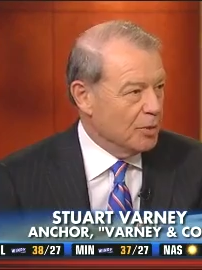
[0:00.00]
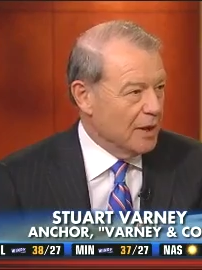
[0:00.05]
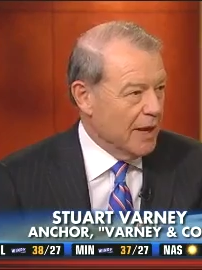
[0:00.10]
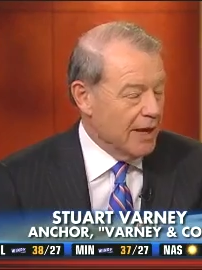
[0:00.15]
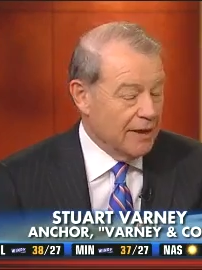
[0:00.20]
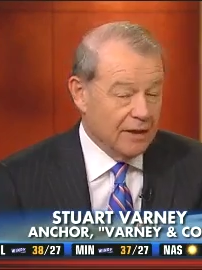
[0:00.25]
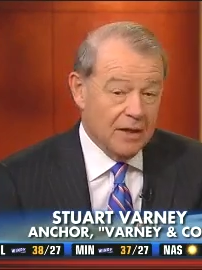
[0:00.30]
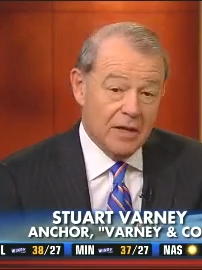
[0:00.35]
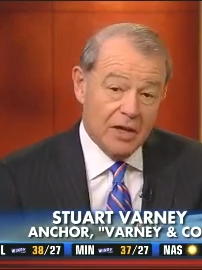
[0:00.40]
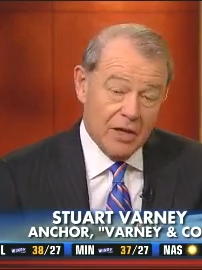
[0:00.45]

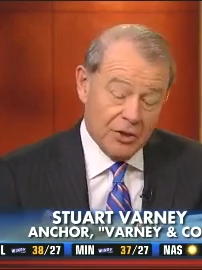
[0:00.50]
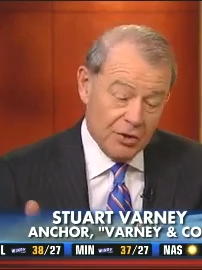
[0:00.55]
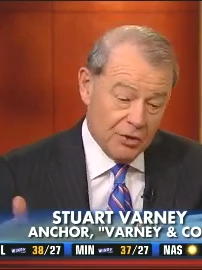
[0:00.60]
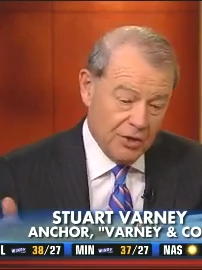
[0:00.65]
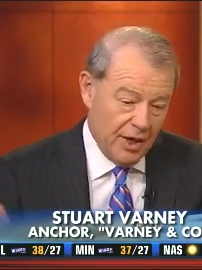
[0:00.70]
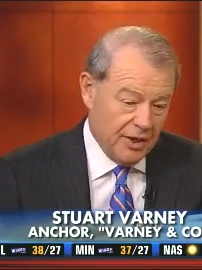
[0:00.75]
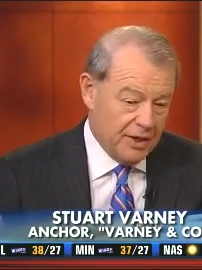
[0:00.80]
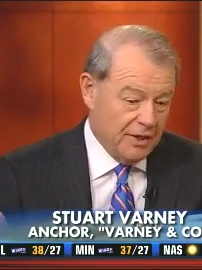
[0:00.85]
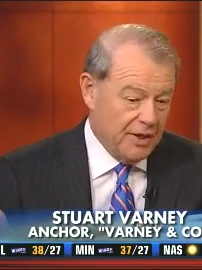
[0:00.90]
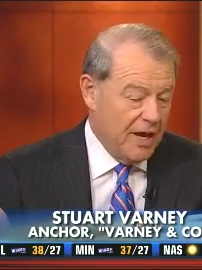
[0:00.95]
plan.
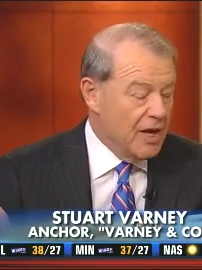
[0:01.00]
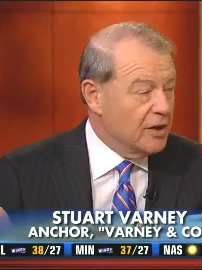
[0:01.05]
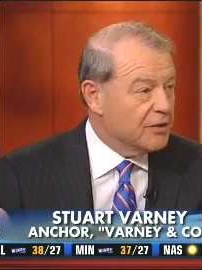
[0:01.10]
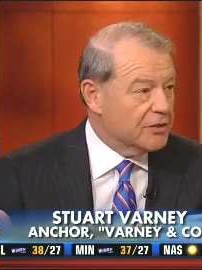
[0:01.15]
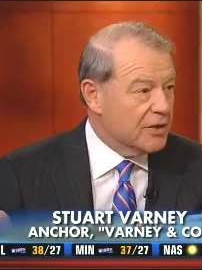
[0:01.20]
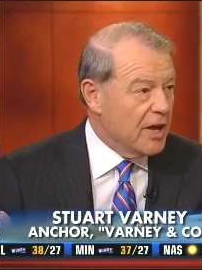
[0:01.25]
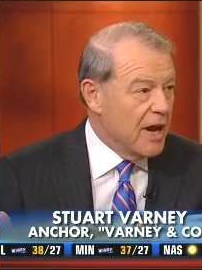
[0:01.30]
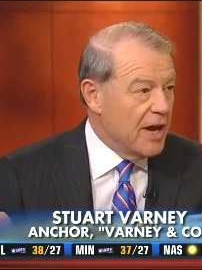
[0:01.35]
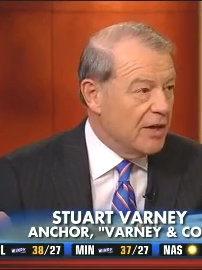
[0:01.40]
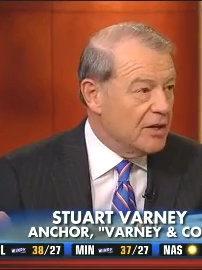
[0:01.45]
United
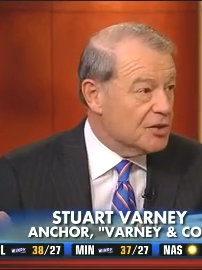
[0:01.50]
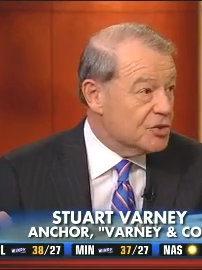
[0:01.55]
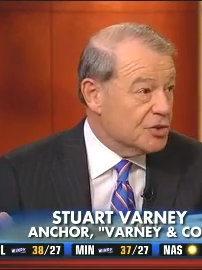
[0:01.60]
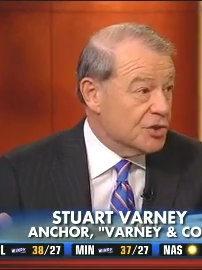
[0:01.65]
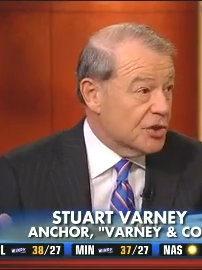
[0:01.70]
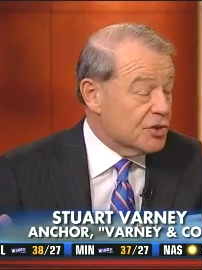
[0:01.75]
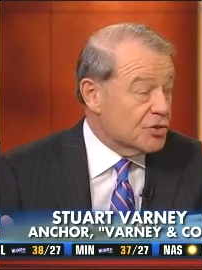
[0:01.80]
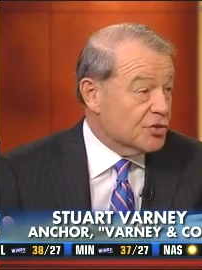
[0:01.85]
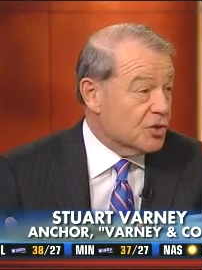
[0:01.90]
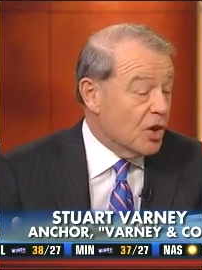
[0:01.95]
Healthcare has
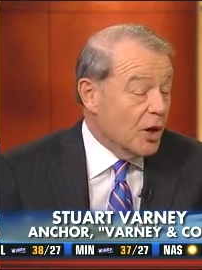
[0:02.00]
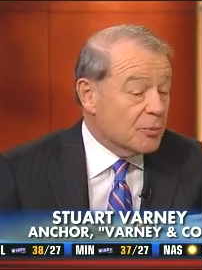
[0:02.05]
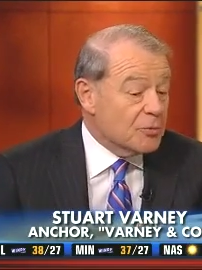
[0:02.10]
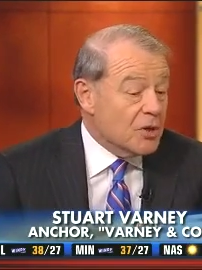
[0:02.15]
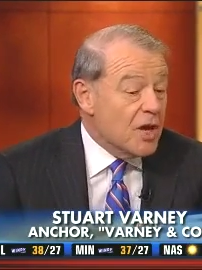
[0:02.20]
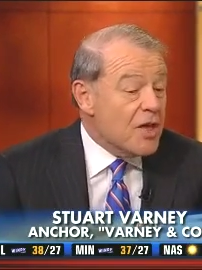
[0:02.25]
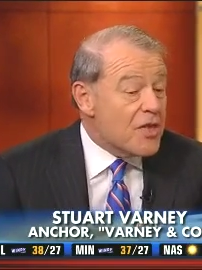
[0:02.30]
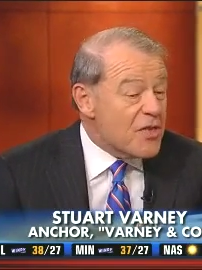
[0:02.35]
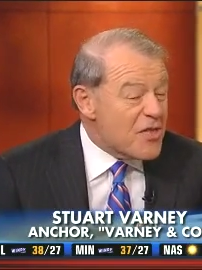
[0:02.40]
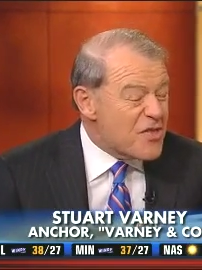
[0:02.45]
just
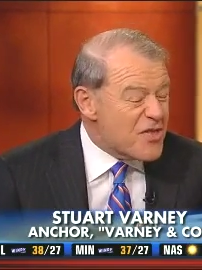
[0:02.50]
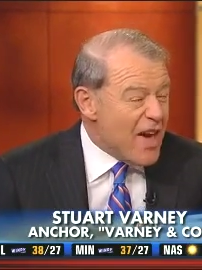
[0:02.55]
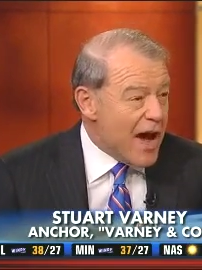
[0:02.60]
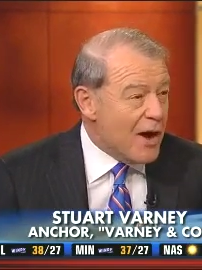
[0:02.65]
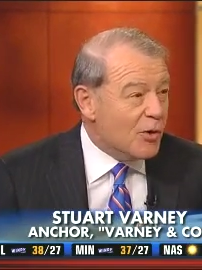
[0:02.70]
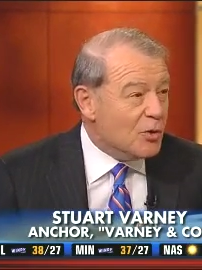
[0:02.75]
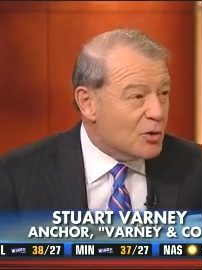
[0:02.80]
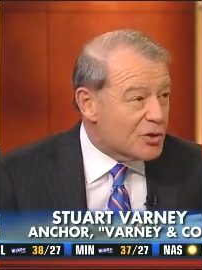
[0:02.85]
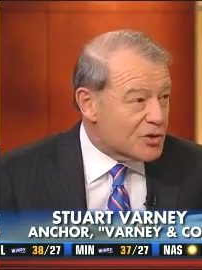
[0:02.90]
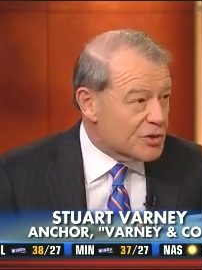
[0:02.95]
dropped
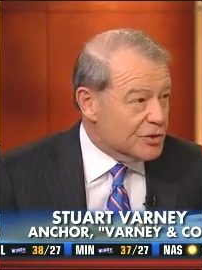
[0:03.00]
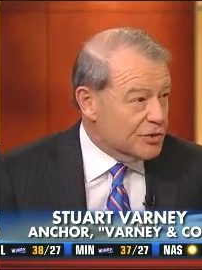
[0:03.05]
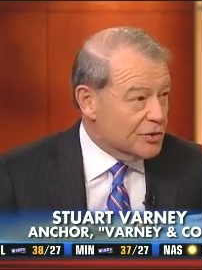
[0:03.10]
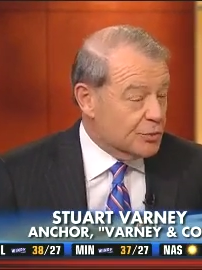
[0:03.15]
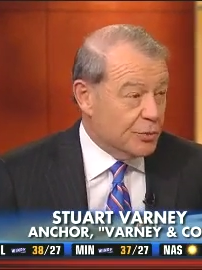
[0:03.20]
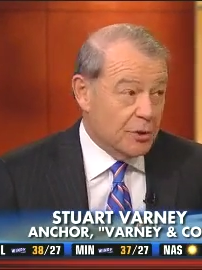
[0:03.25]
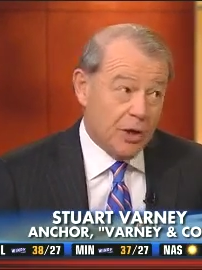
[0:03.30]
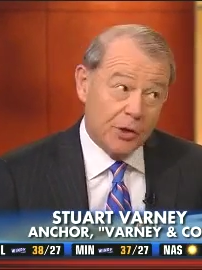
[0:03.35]
thousands,